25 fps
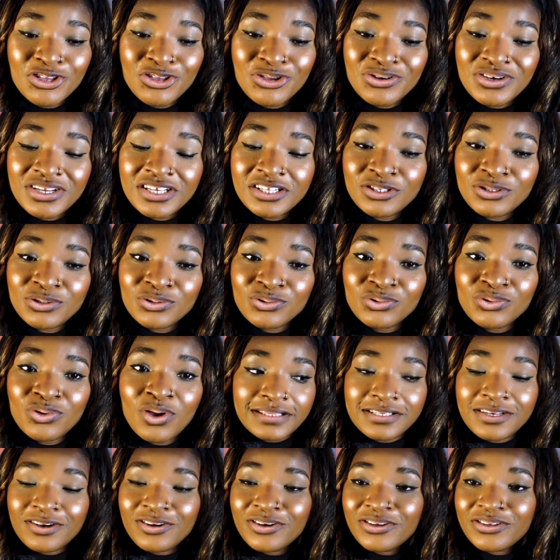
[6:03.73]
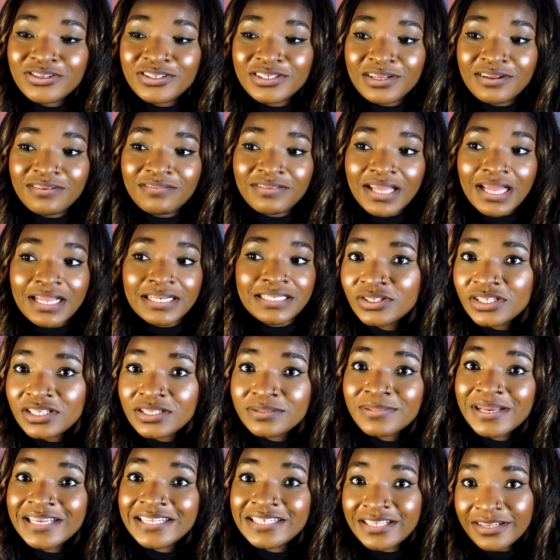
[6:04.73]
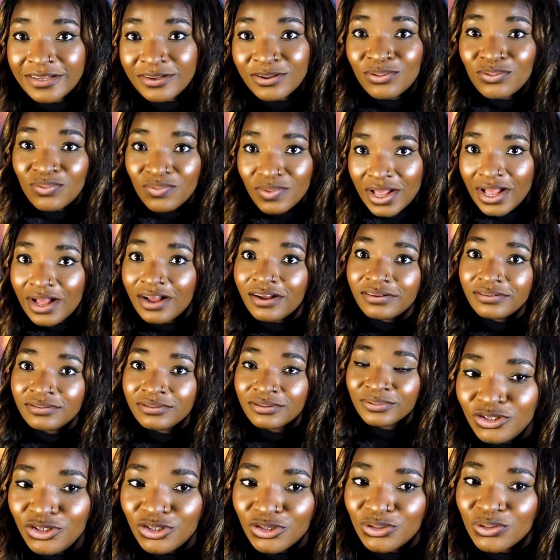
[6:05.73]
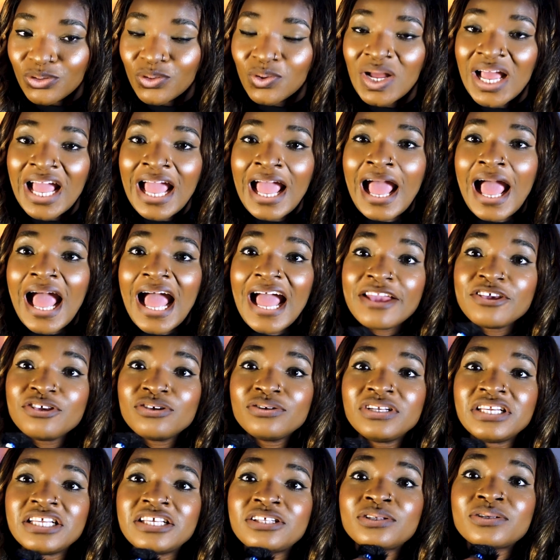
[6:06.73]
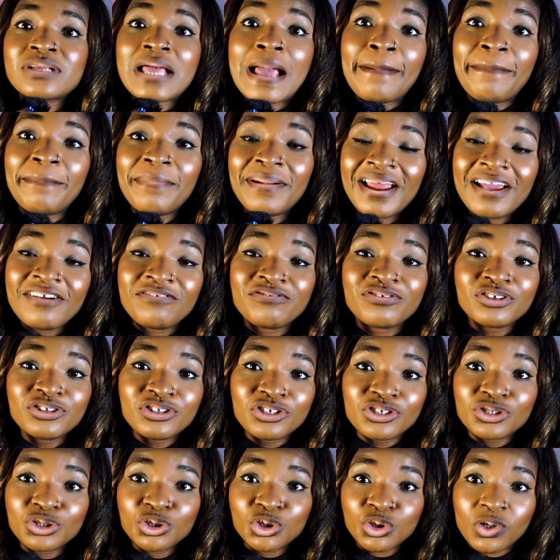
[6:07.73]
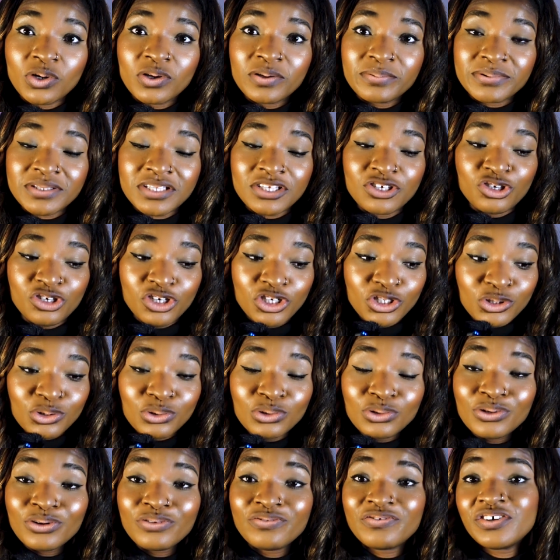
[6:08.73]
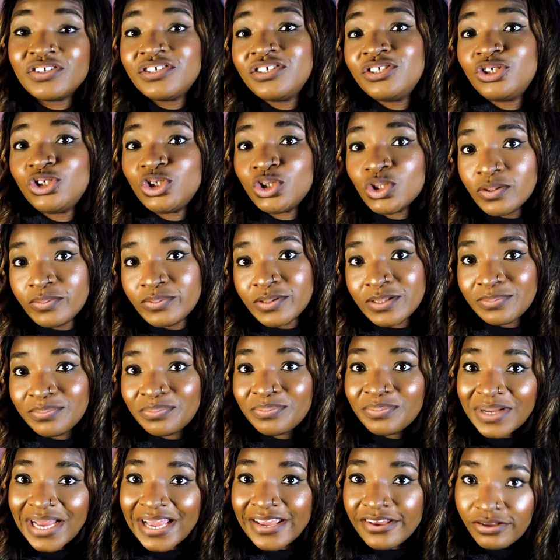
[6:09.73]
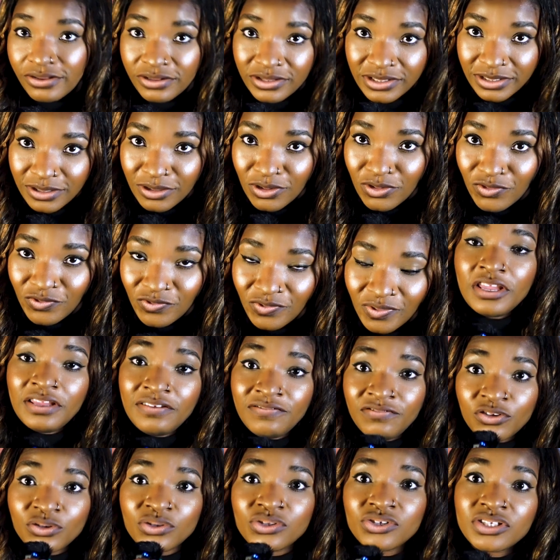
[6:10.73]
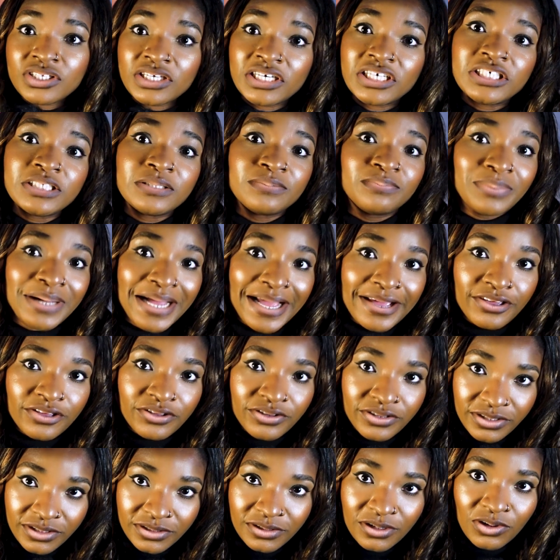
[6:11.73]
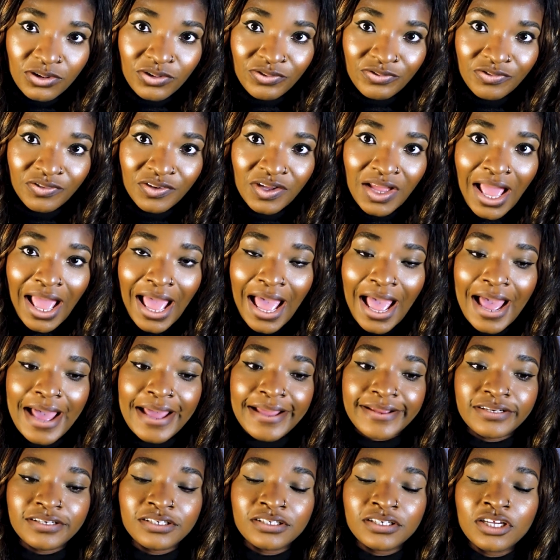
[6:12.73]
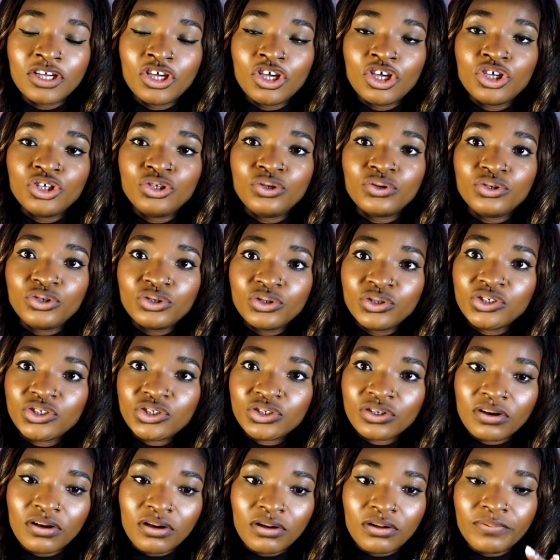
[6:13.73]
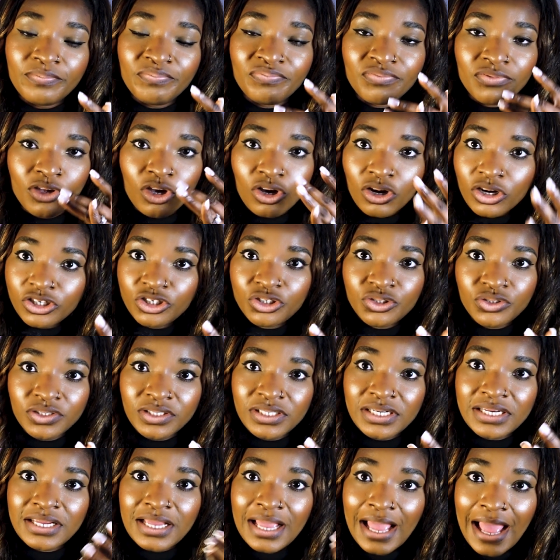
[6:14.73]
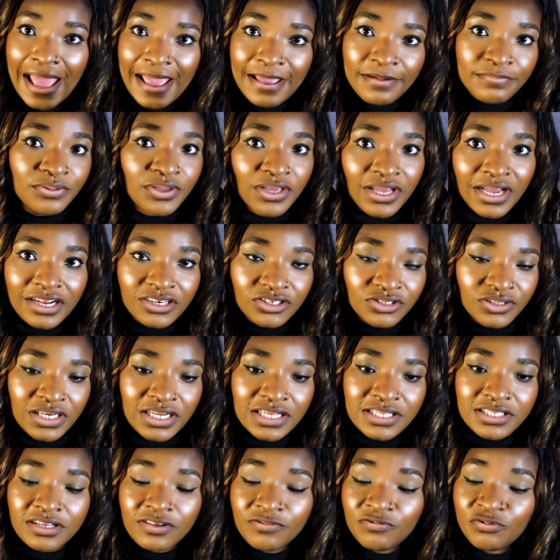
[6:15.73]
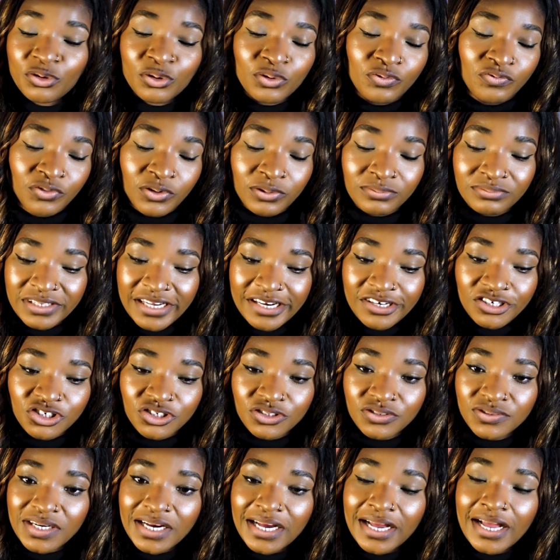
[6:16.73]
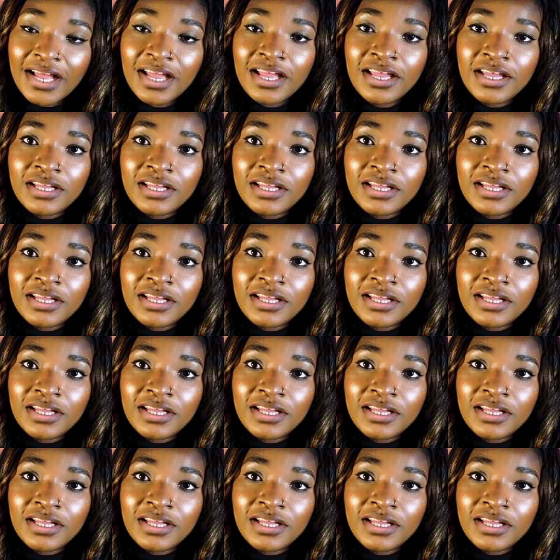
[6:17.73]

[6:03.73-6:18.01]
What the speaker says: You need to tell yourself that this might take a while, and you need to apply for these jobs. You need to look for these jobs by yourself. If you search by yourself and you use your country IP address, if you're from Nigeria,